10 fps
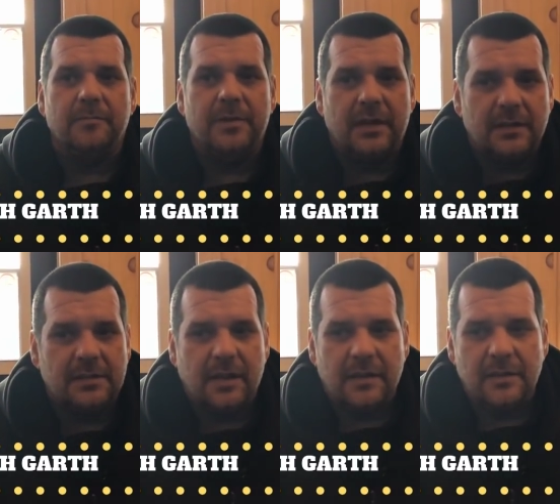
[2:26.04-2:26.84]

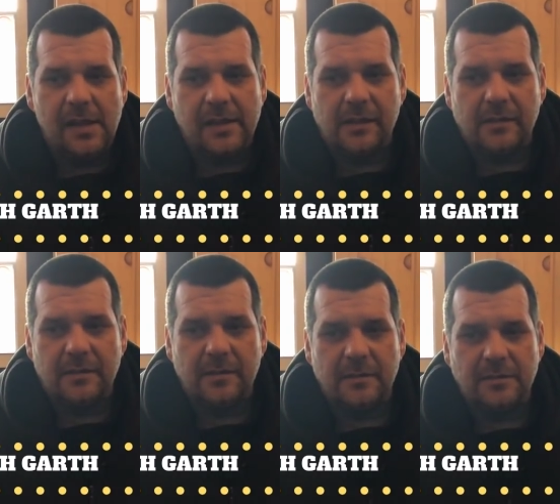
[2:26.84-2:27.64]
Because I like
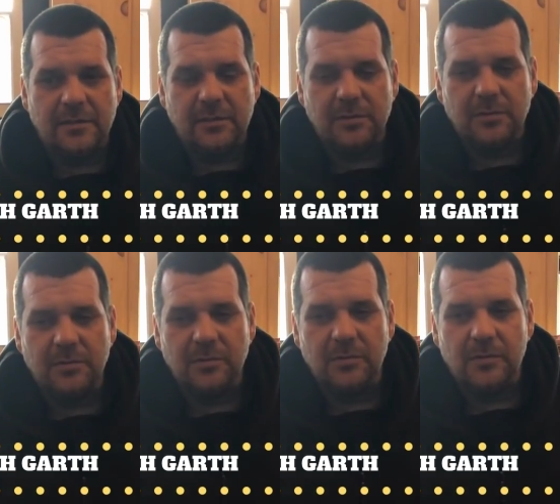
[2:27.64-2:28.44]

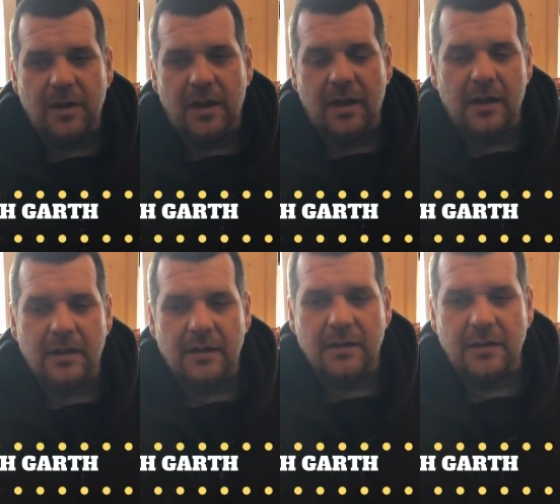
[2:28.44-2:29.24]
to
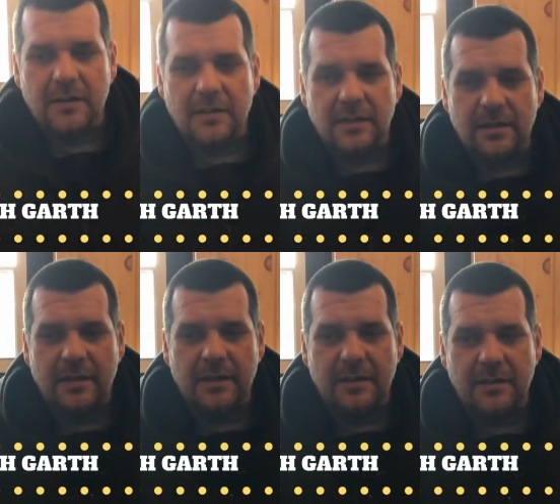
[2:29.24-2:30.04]
uh,
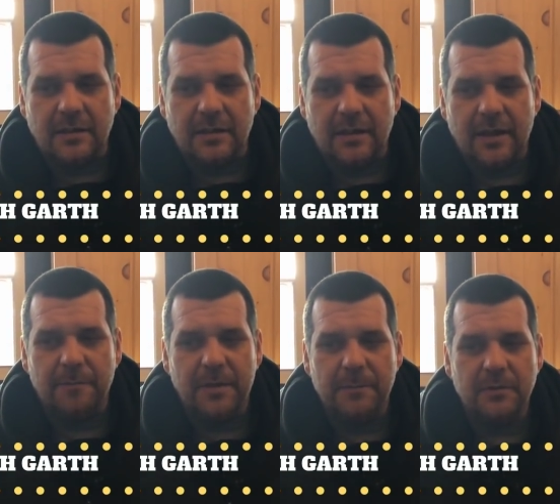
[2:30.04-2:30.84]

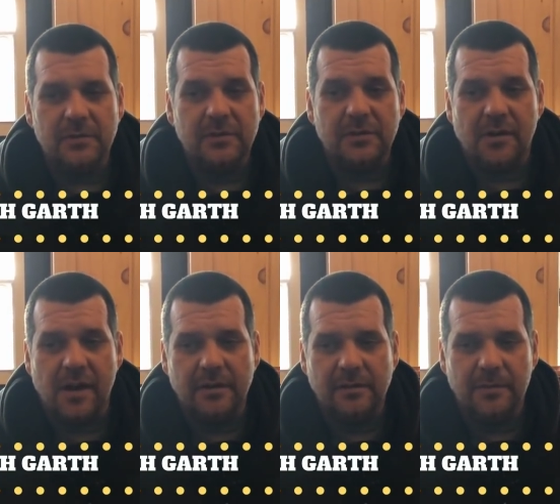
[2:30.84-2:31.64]
get people to
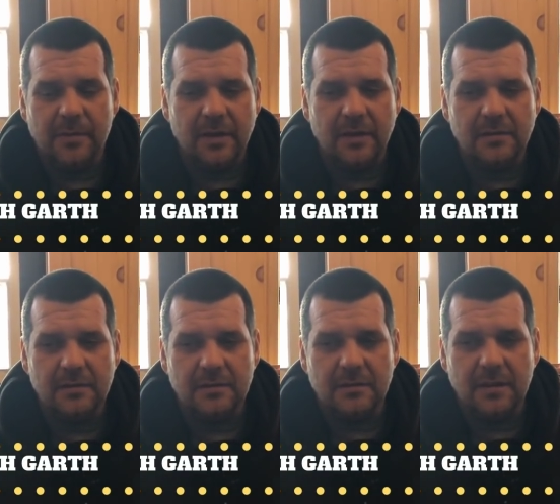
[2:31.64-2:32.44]
try new
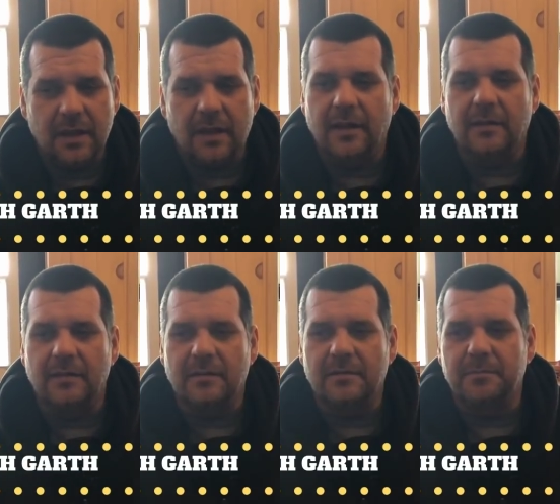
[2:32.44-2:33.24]
things
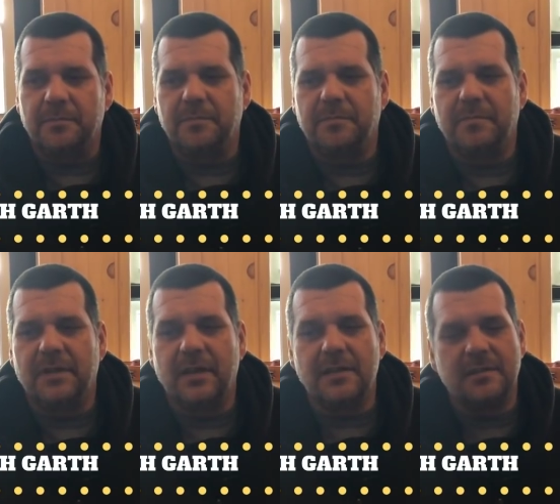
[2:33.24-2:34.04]
and
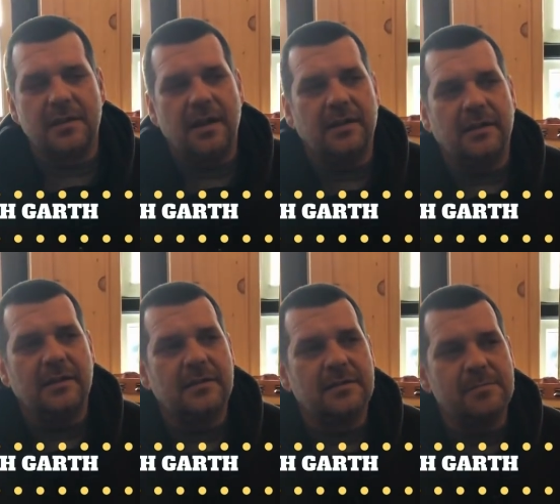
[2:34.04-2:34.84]
because I
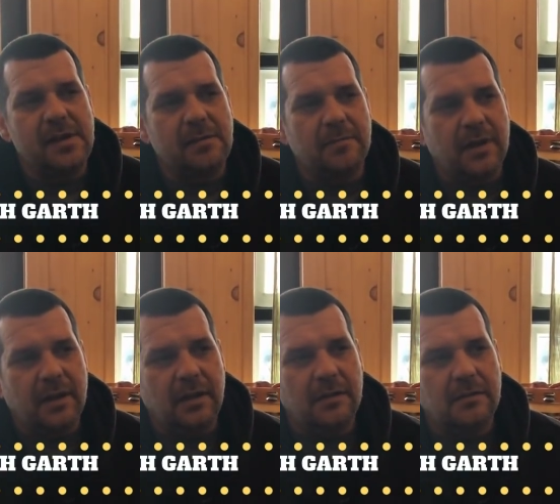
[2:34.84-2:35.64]
need to make
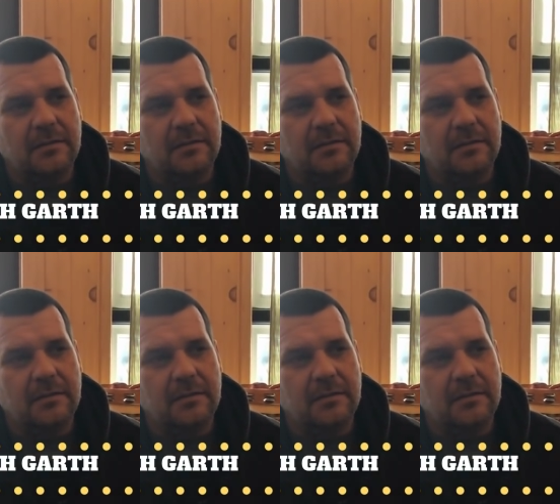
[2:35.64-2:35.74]
money.